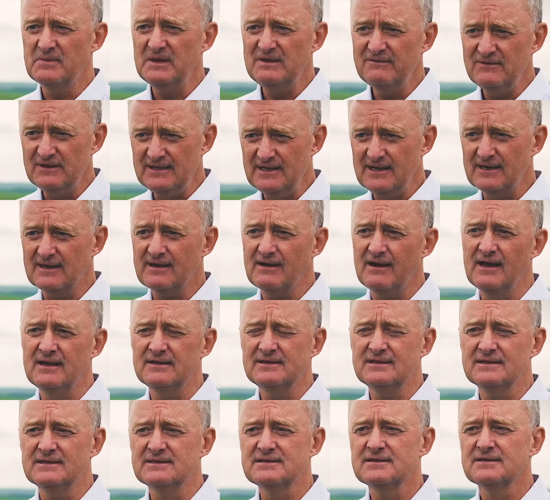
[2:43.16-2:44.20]
BVD
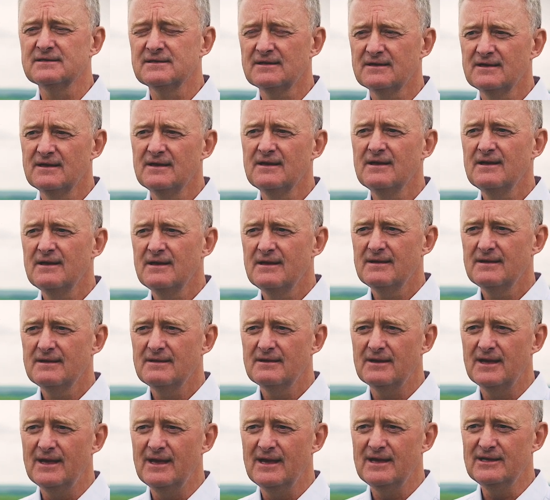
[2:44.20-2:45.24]
accredited,
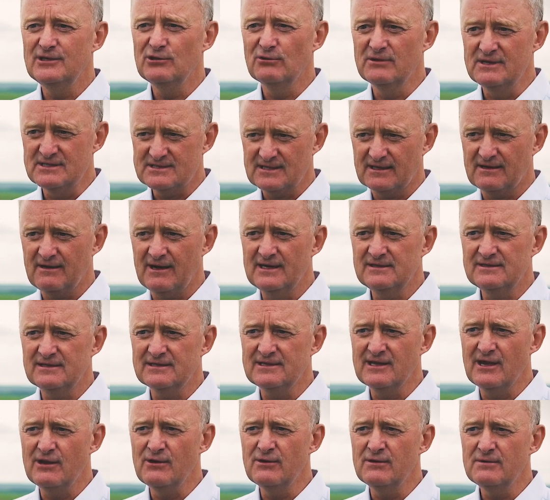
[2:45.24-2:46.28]
UNI's
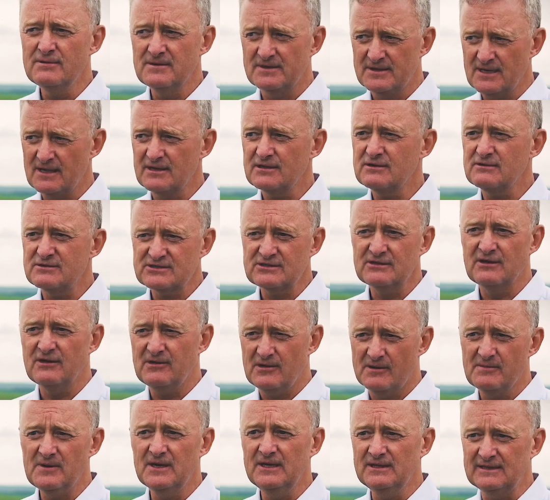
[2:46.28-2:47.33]
accredited now, and that costs a lot
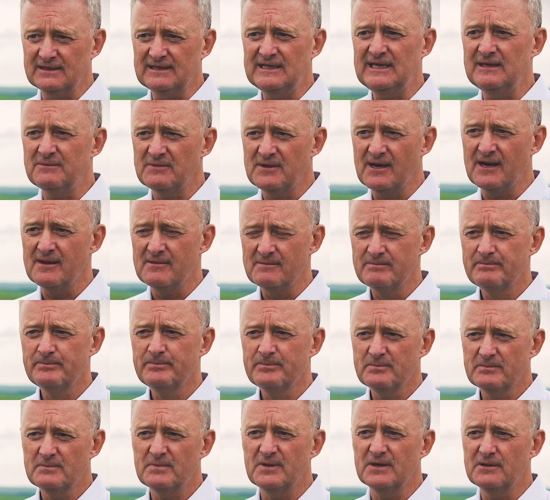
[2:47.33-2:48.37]
of money to keep that.
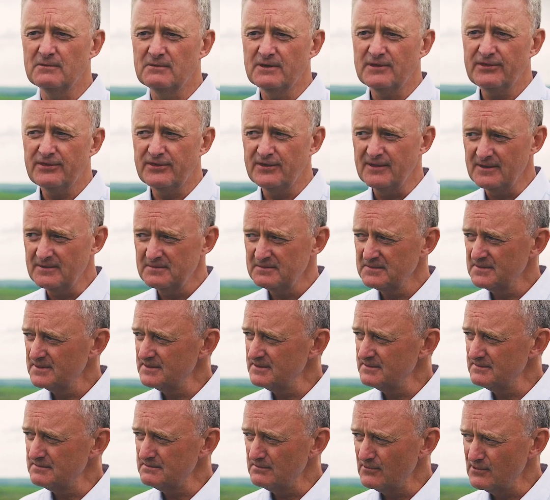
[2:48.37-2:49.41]
But with
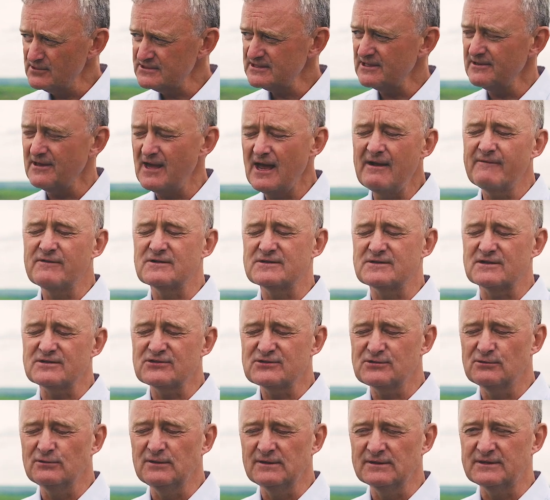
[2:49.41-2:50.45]
most of the heifers are
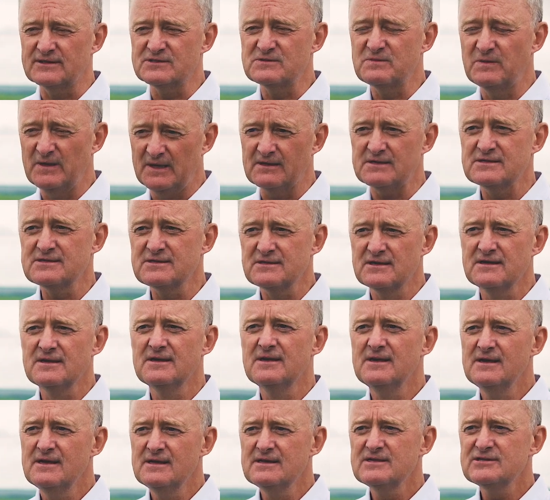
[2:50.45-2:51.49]
sold as breeders,
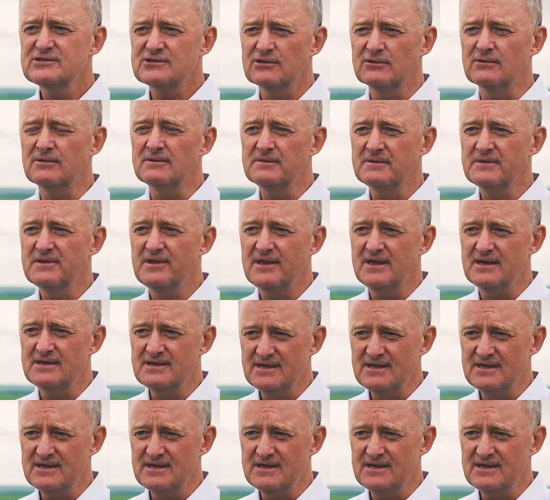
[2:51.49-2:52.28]
so they